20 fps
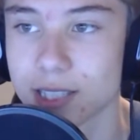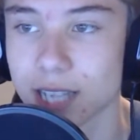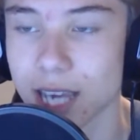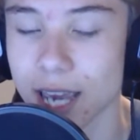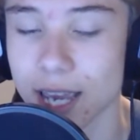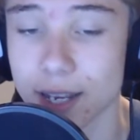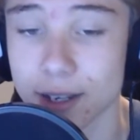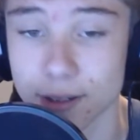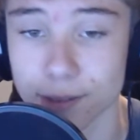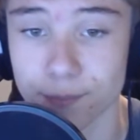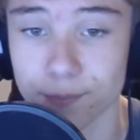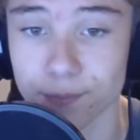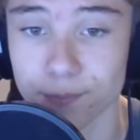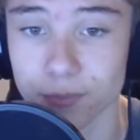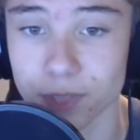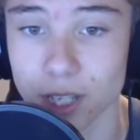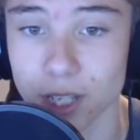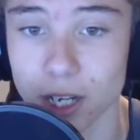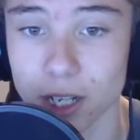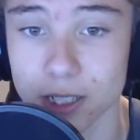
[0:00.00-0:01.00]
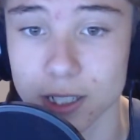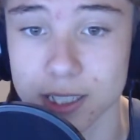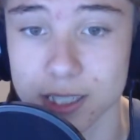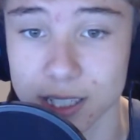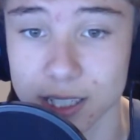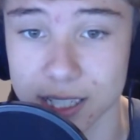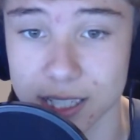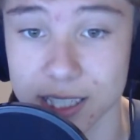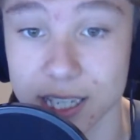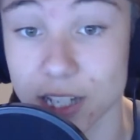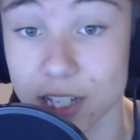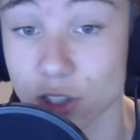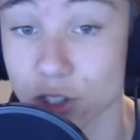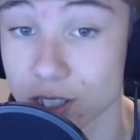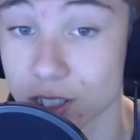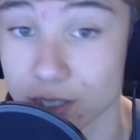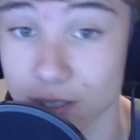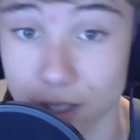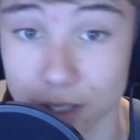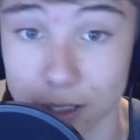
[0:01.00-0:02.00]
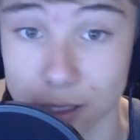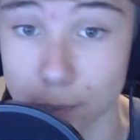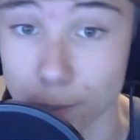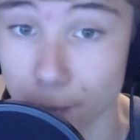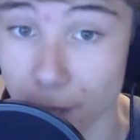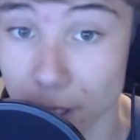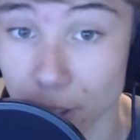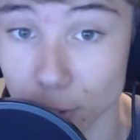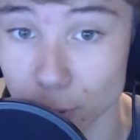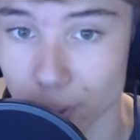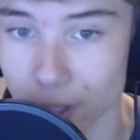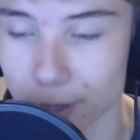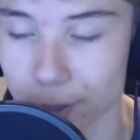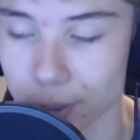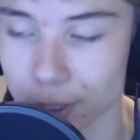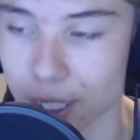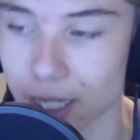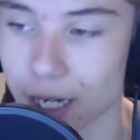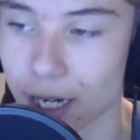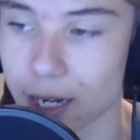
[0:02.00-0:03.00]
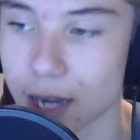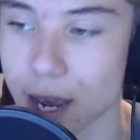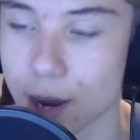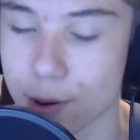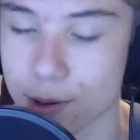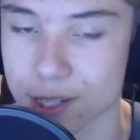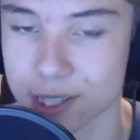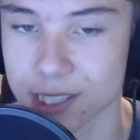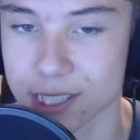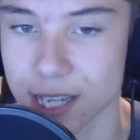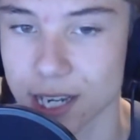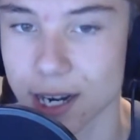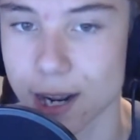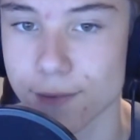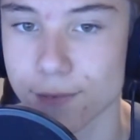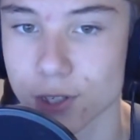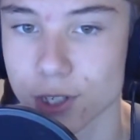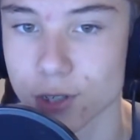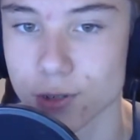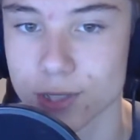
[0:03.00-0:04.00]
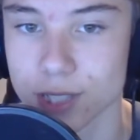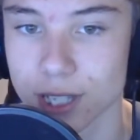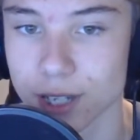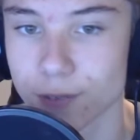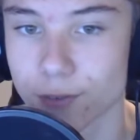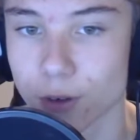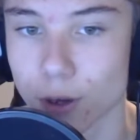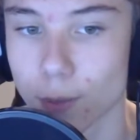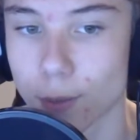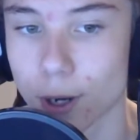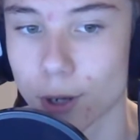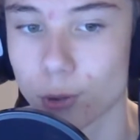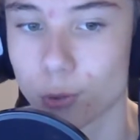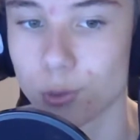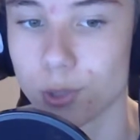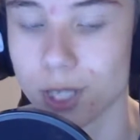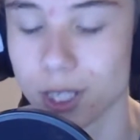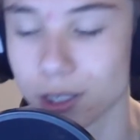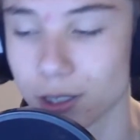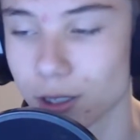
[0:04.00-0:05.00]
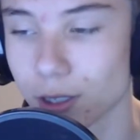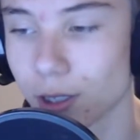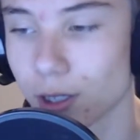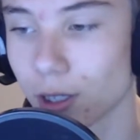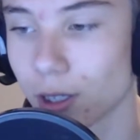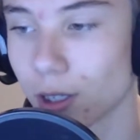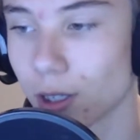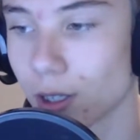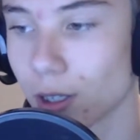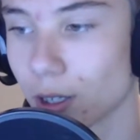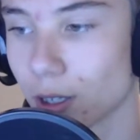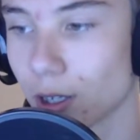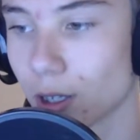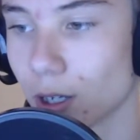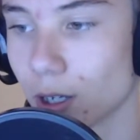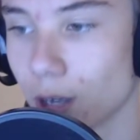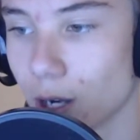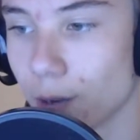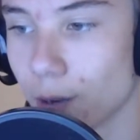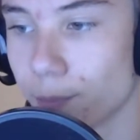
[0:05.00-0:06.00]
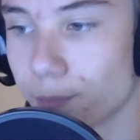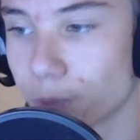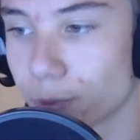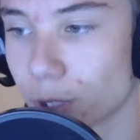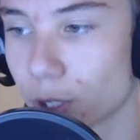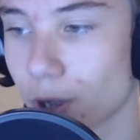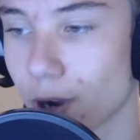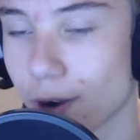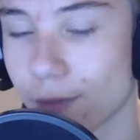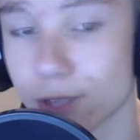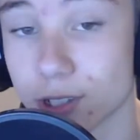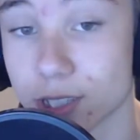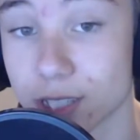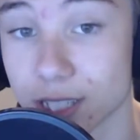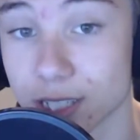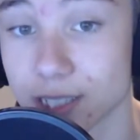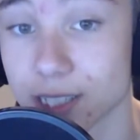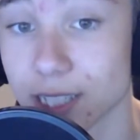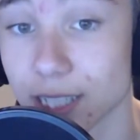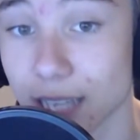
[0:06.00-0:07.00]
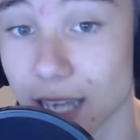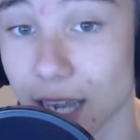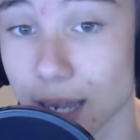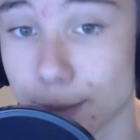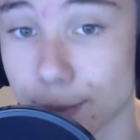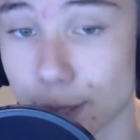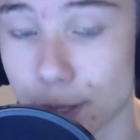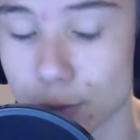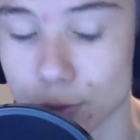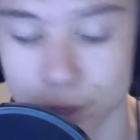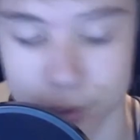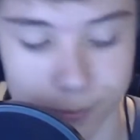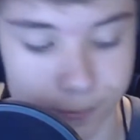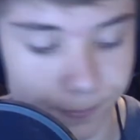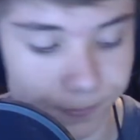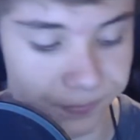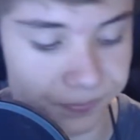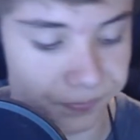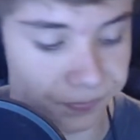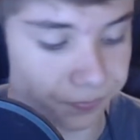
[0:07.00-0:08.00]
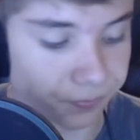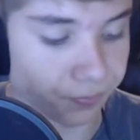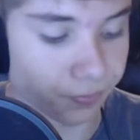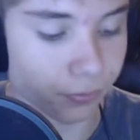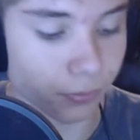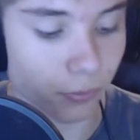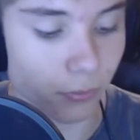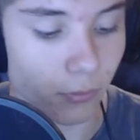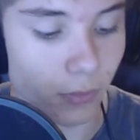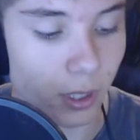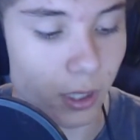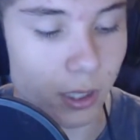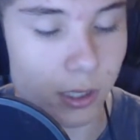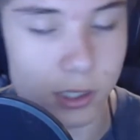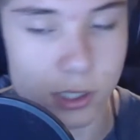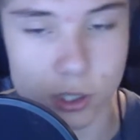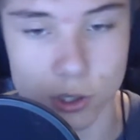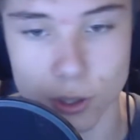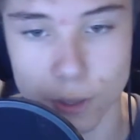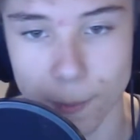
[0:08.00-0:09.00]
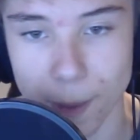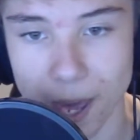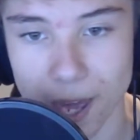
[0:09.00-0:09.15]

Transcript: 10. It's actually slightly better what I would get on iOS 10 after using it for about a week, or ever since it came out. So the